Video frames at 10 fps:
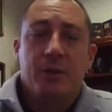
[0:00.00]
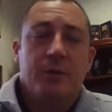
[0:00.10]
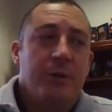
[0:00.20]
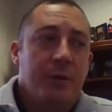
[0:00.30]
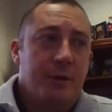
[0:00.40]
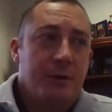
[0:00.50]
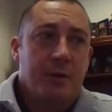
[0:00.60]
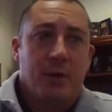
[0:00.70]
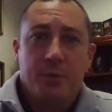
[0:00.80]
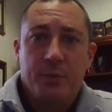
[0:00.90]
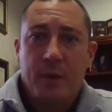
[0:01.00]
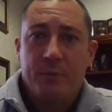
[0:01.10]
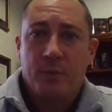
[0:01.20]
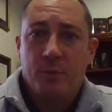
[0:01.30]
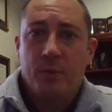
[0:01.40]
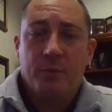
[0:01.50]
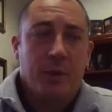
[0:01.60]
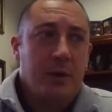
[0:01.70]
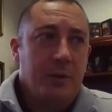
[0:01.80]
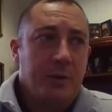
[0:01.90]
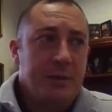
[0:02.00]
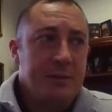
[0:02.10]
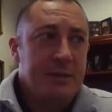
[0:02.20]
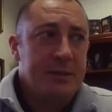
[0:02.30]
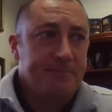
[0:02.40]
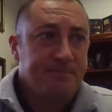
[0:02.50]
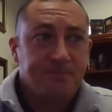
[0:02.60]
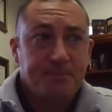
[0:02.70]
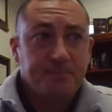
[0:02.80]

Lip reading: New Year, and hope you have a wonderful holiday season.